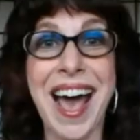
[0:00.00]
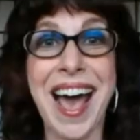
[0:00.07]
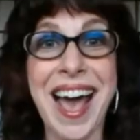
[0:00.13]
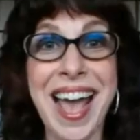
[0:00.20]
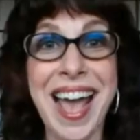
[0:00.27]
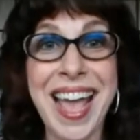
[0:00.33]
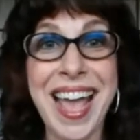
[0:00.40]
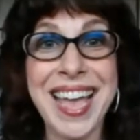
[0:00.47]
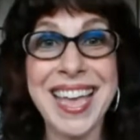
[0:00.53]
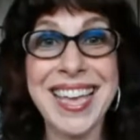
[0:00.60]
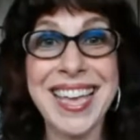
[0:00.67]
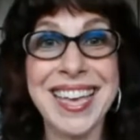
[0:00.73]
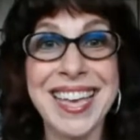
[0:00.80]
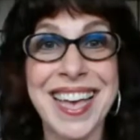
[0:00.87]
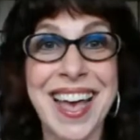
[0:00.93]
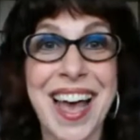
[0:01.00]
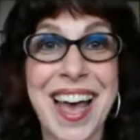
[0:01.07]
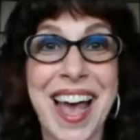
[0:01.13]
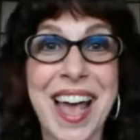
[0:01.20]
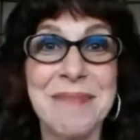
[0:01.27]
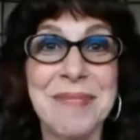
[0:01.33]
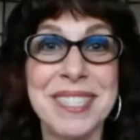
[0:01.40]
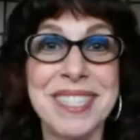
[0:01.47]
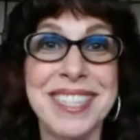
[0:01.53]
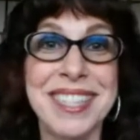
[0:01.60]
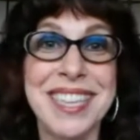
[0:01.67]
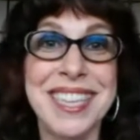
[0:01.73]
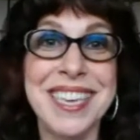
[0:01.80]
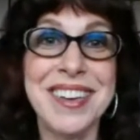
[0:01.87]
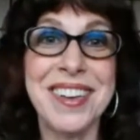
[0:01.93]
Hi, I'm
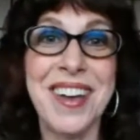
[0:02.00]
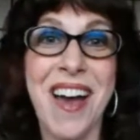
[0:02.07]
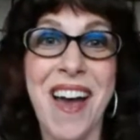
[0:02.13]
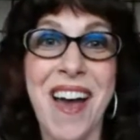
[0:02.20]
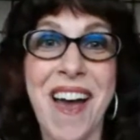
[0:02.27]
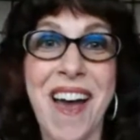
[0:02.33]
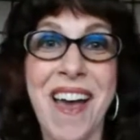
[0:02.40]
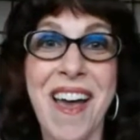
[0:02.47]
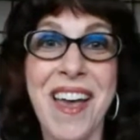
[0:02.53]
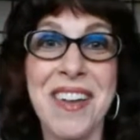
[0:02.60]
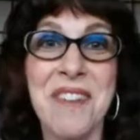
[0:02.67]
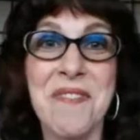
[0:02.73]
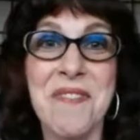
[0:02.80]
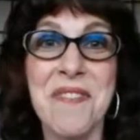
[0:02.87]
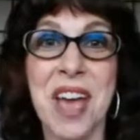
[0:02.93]
Cynthia Kahn,